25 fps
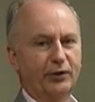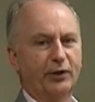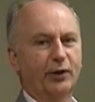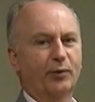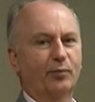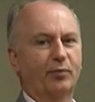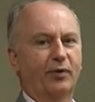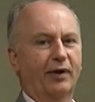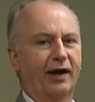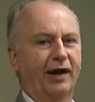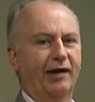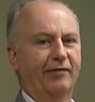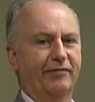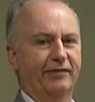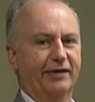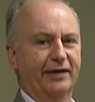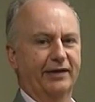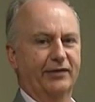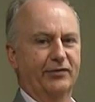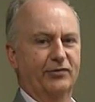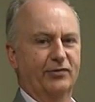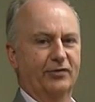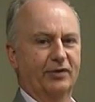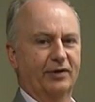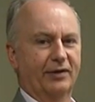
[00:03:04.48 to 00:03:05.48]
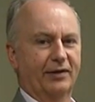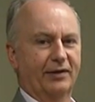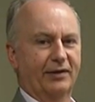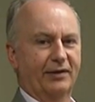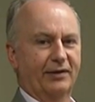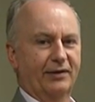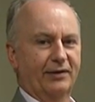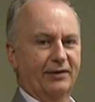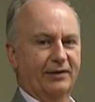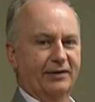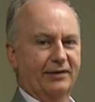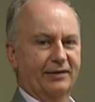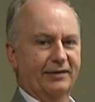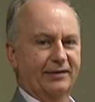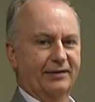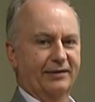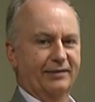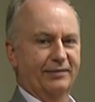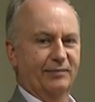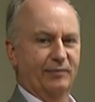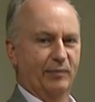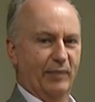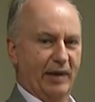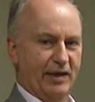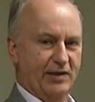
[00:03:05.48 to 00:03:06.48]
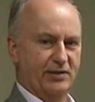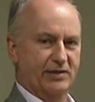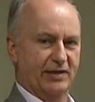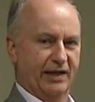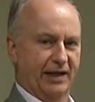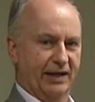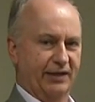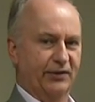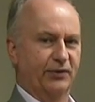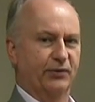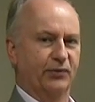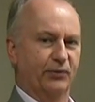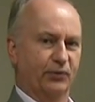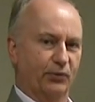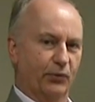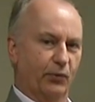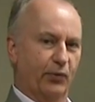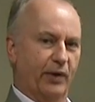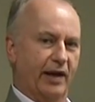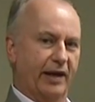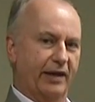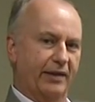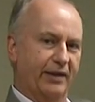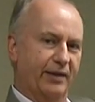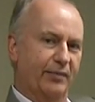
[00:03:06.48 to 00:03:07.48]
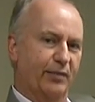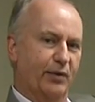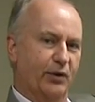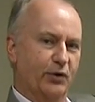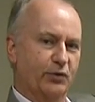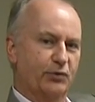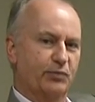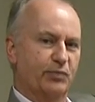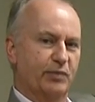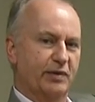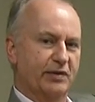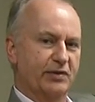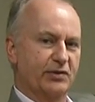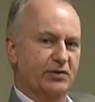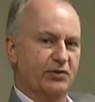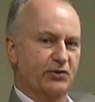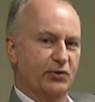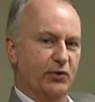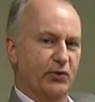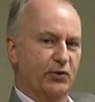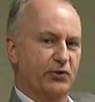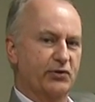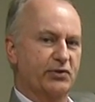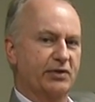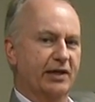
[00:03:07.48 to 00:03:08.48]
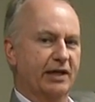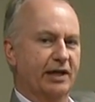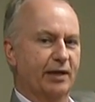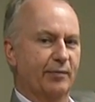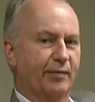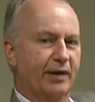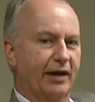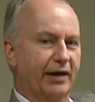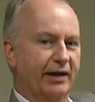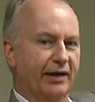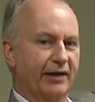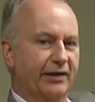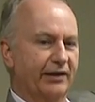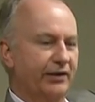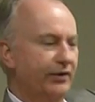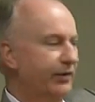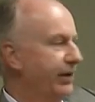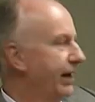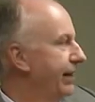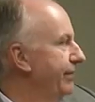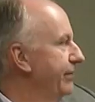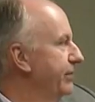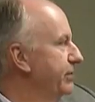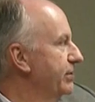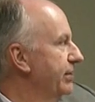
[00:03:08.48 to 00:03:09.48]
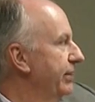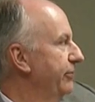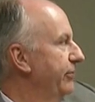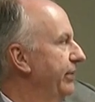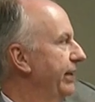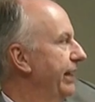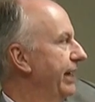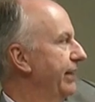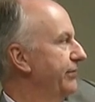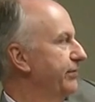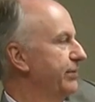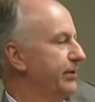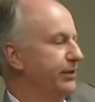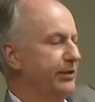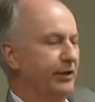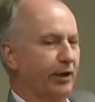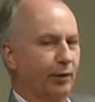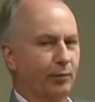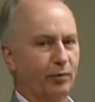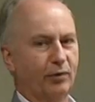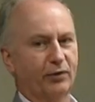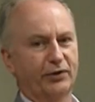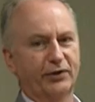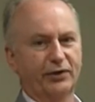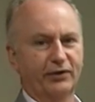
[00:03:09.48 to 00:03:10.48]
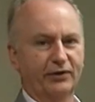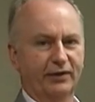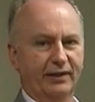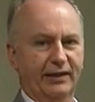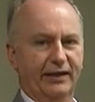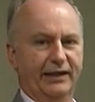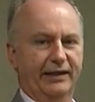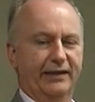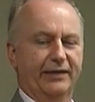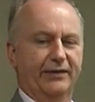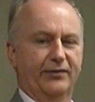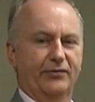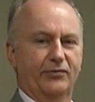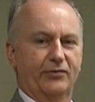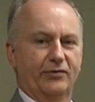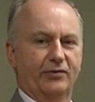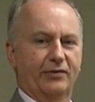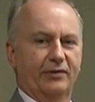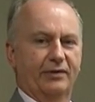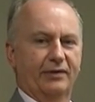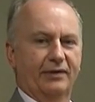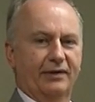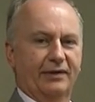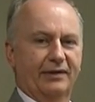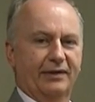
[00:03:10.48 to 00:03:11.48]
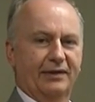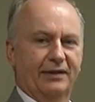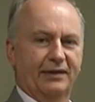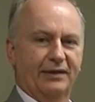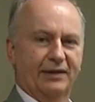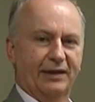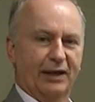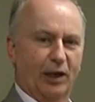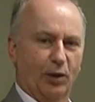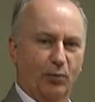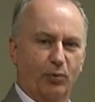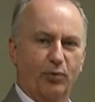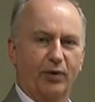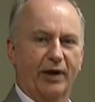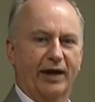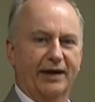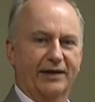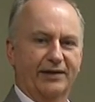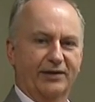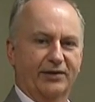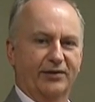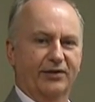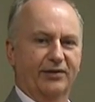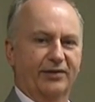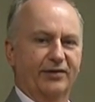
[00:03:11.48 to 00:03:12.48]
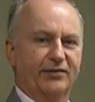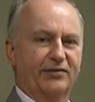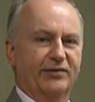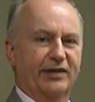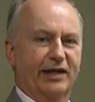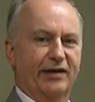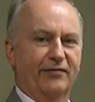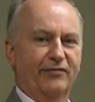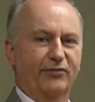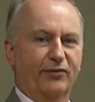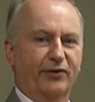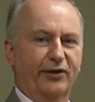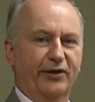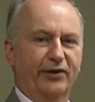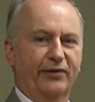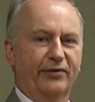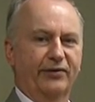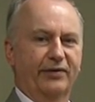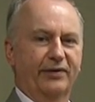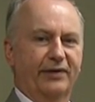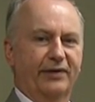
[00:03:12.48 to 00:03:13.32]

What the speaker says: your profits based on the way that most business owners think about it, you obviously would have to double your leads. How practical is that for you?